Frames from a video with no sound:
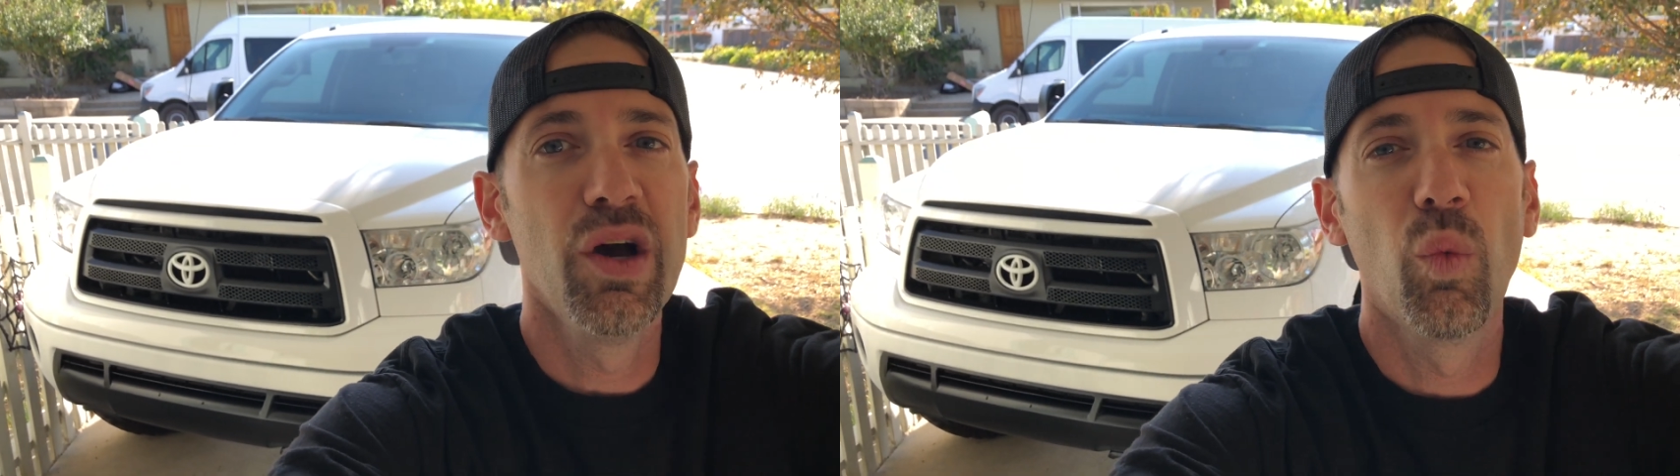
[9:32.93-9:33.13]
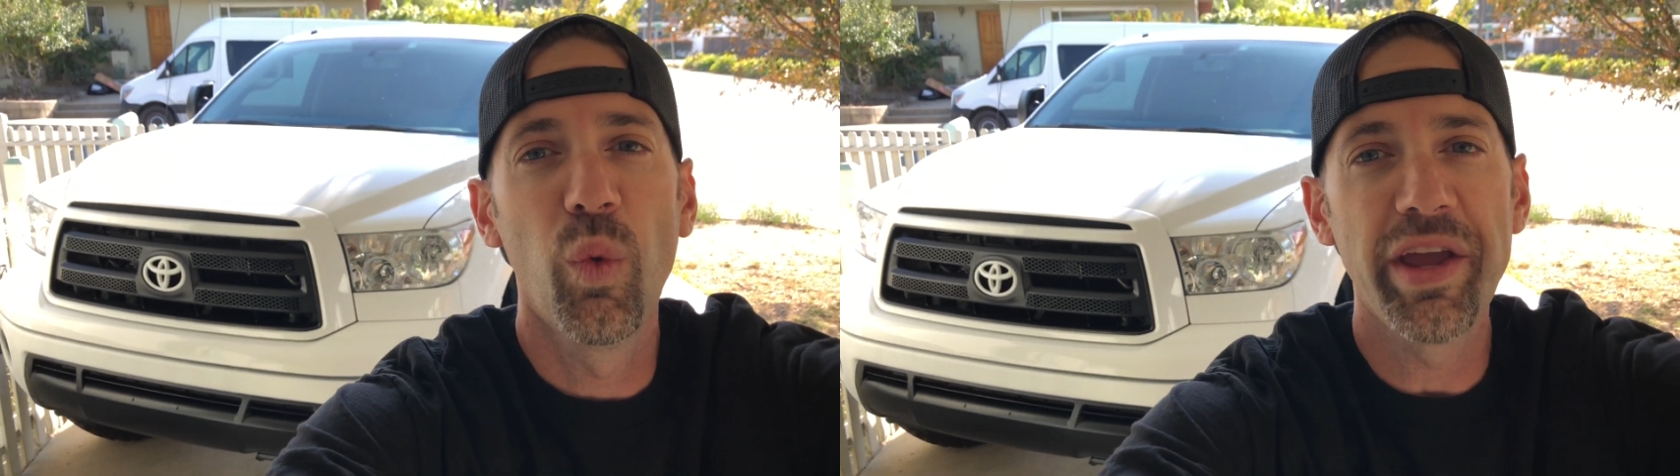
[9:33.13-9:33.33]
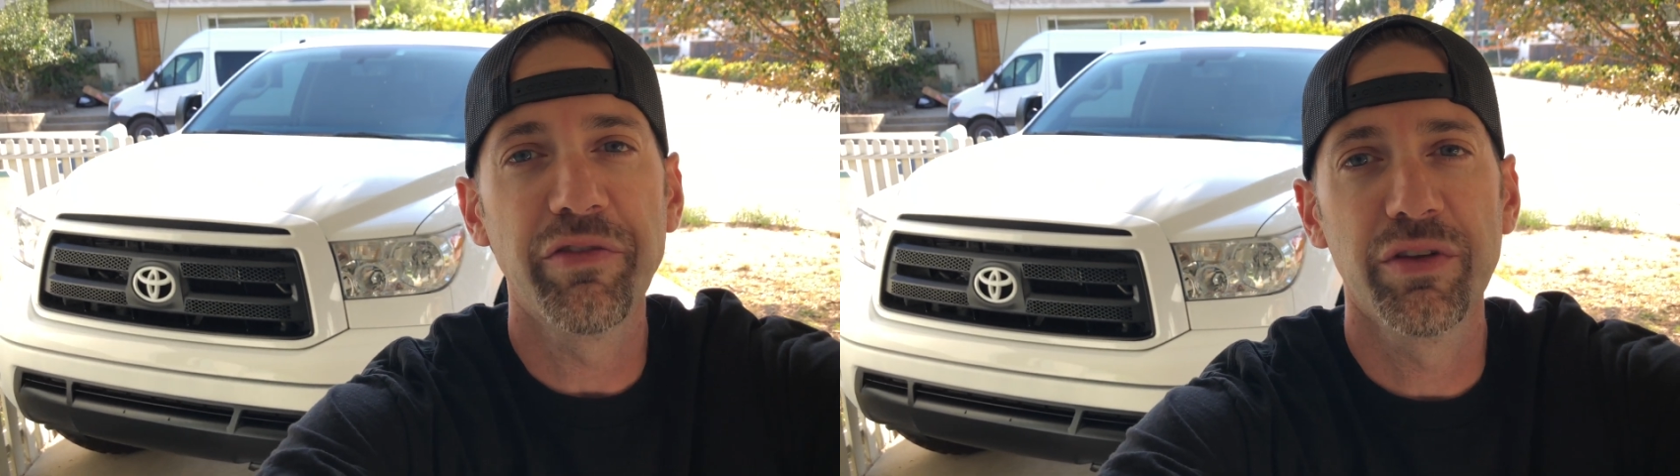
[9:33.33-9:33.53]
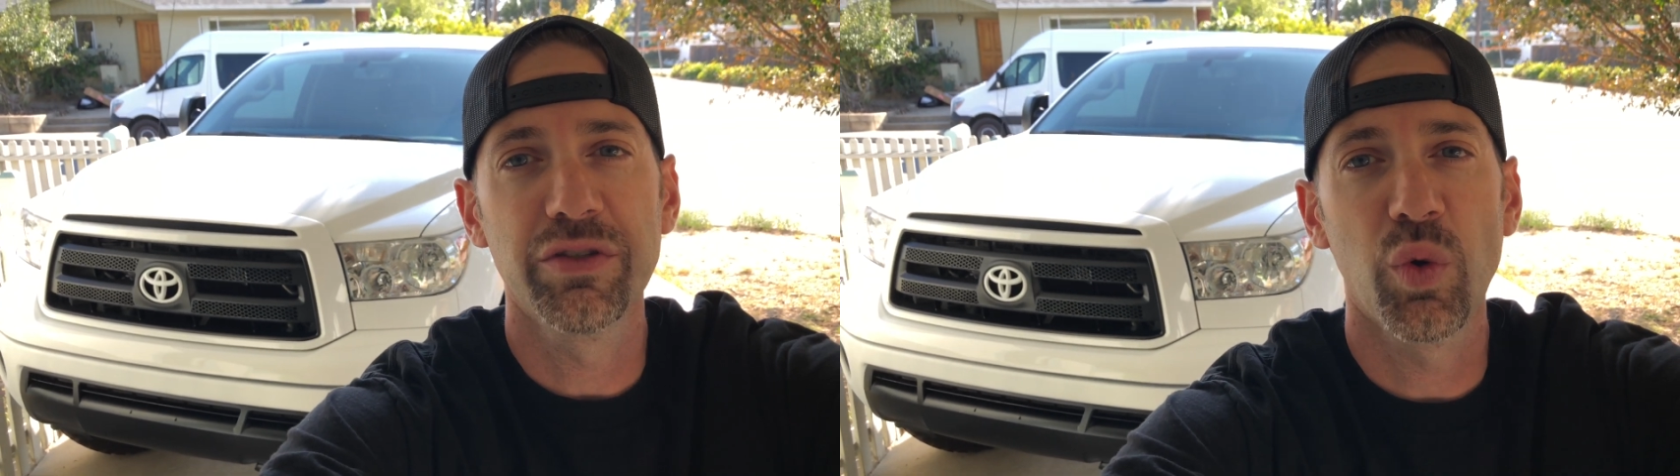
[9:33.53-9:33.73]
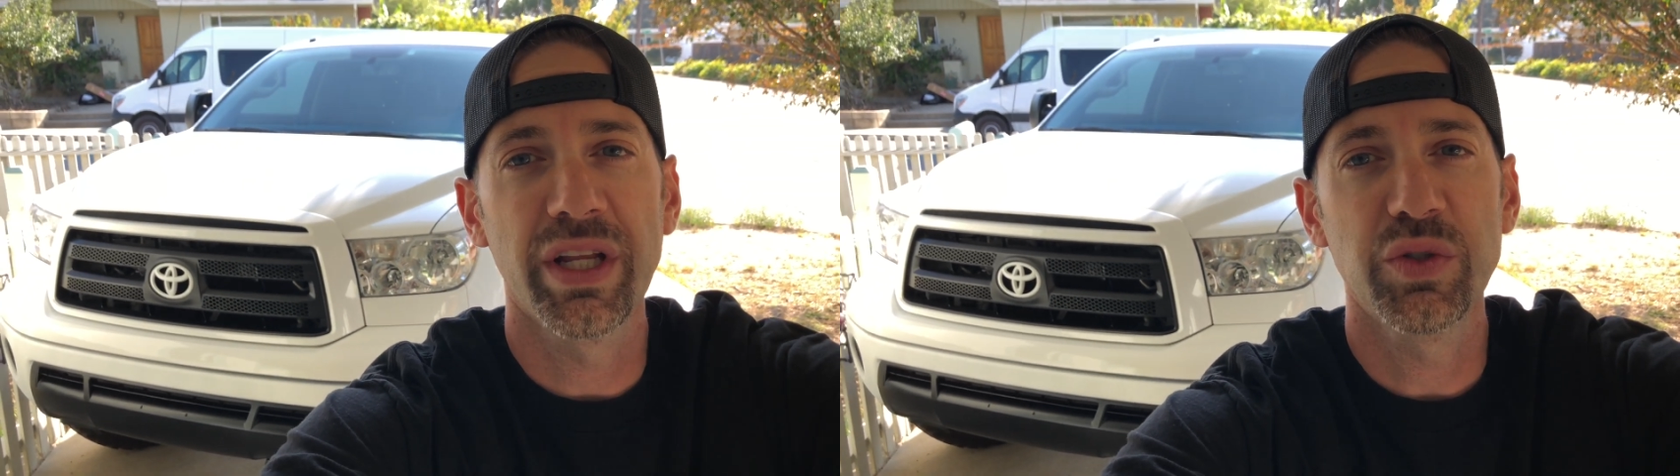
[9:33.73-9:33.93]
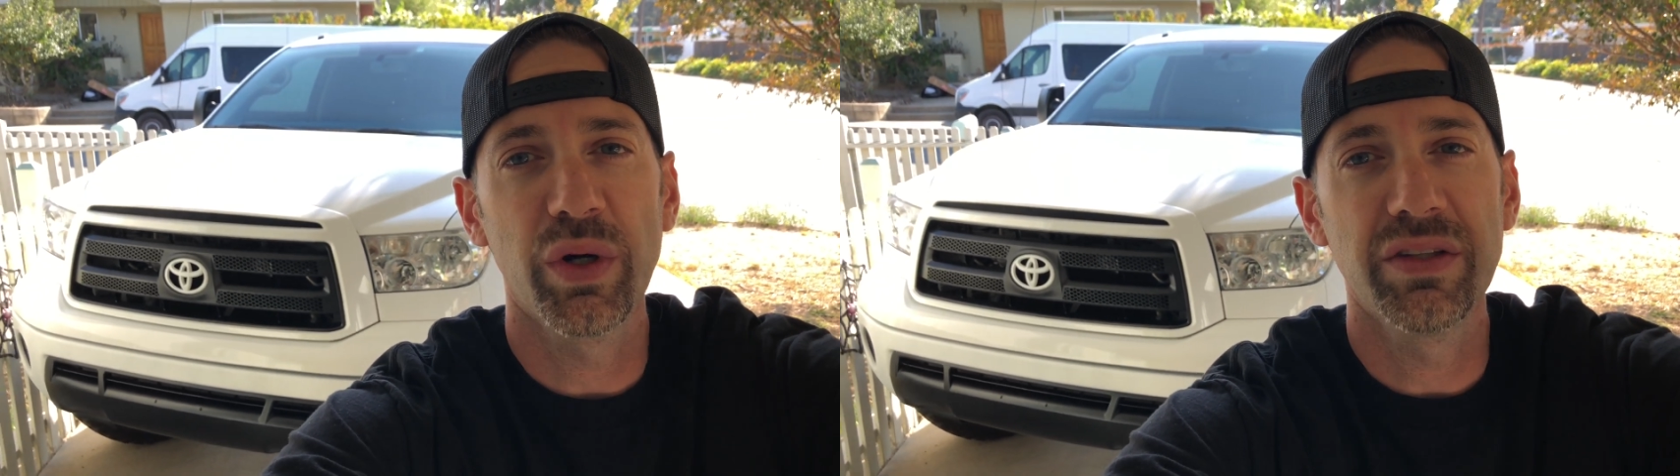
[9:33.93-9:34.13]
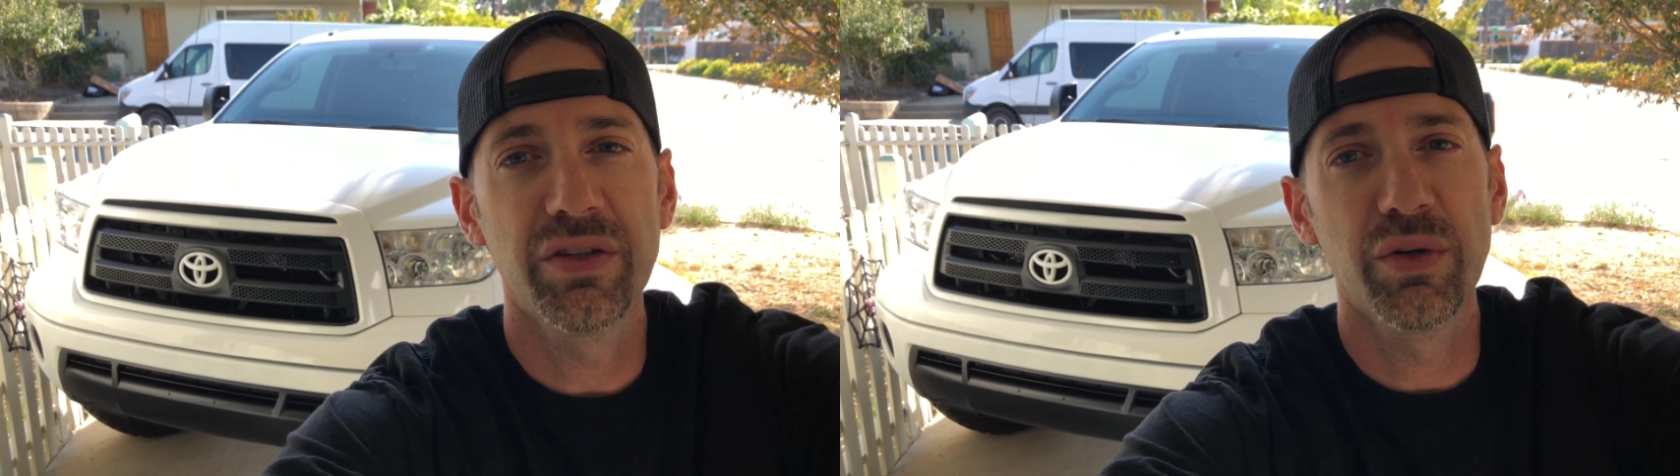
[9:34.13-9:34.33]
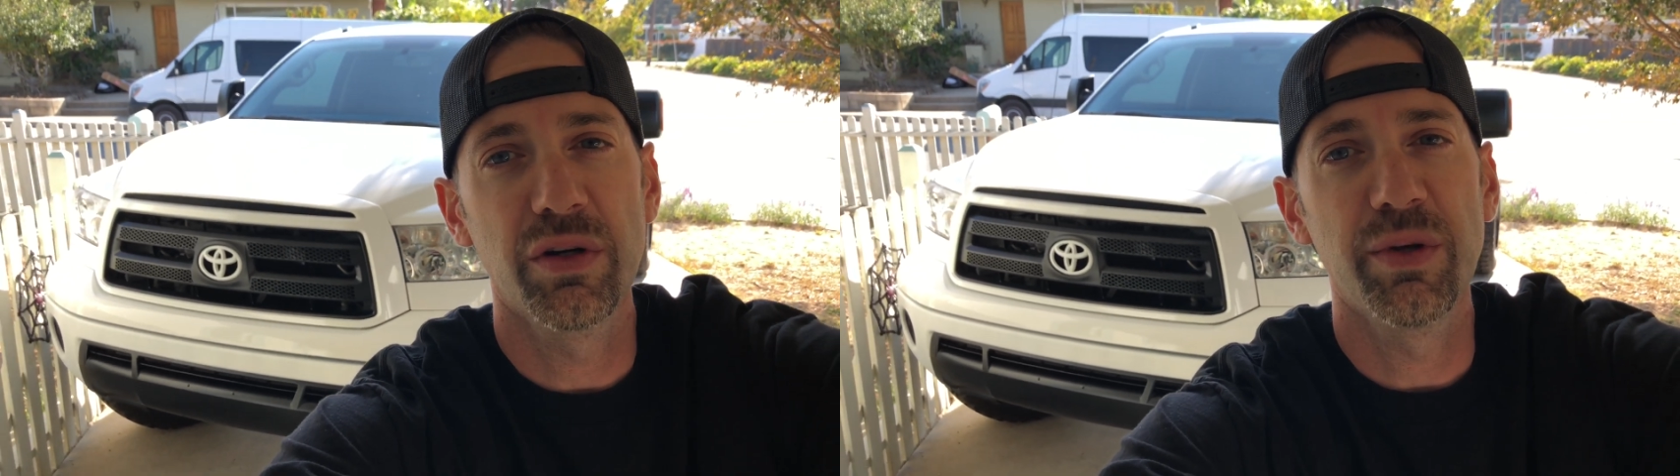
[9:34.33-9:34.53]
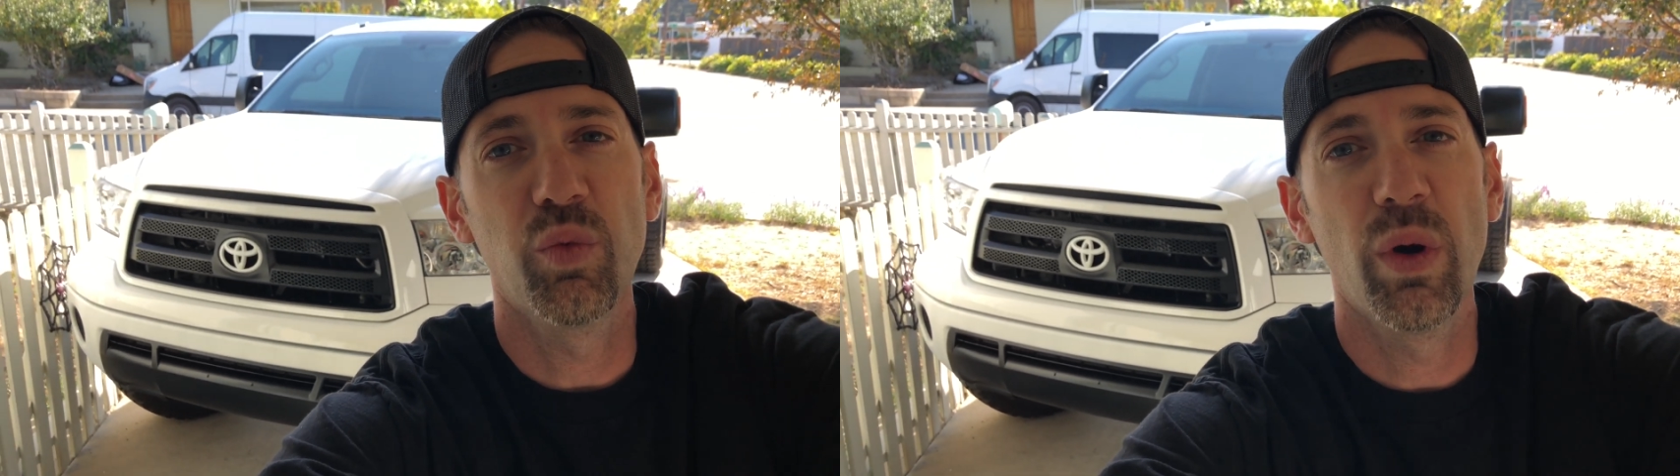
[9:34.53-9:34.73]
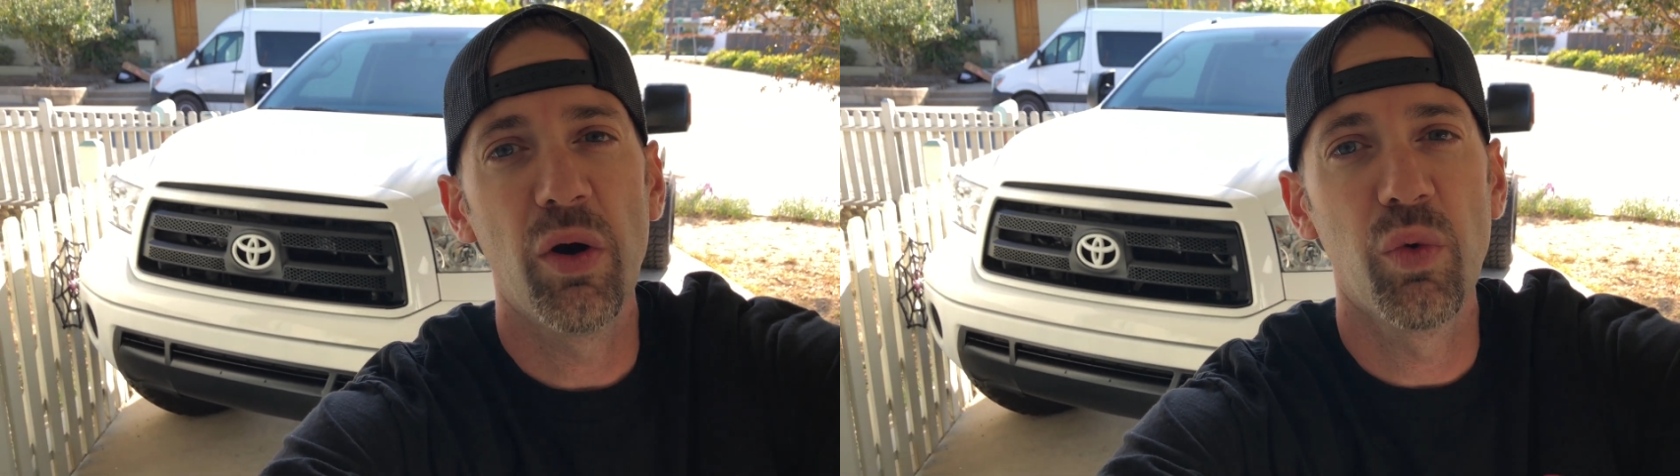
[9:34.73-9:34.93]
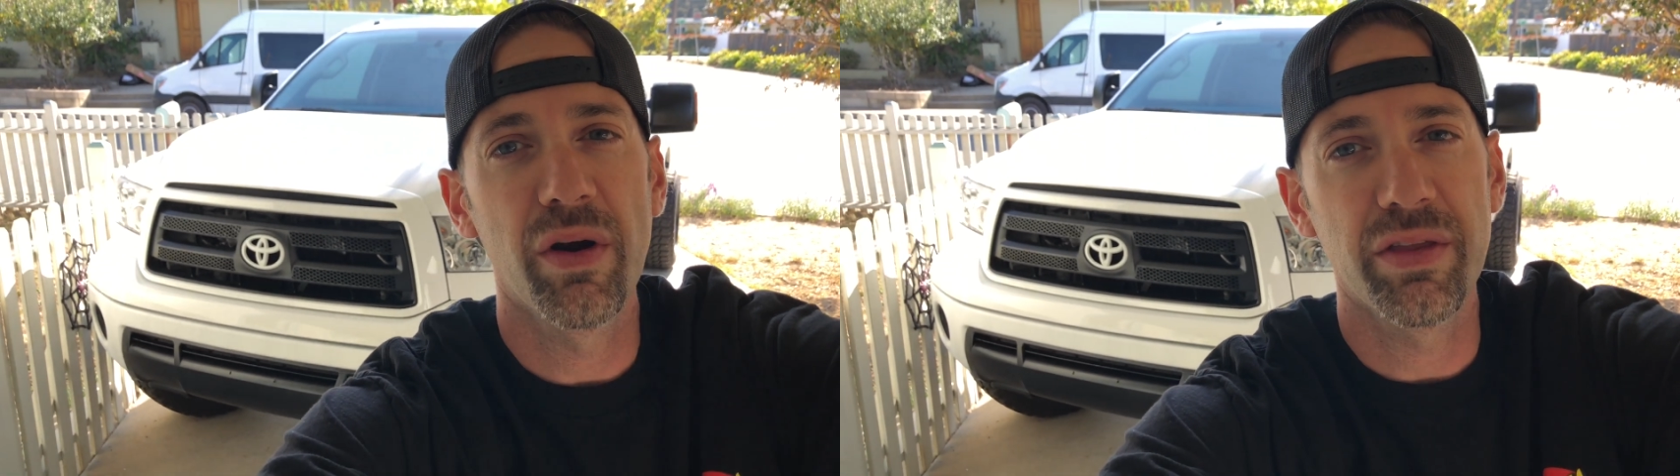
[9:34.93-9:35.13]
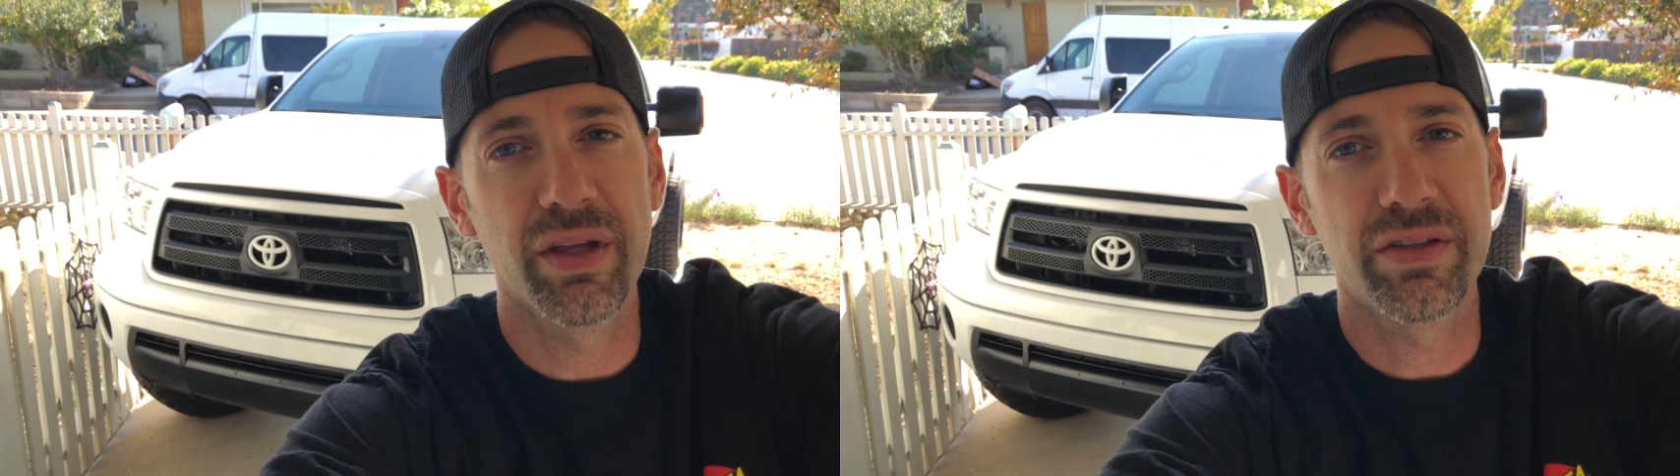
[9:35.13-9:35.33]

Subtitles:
Wait for the 2022. It'll be well worth it.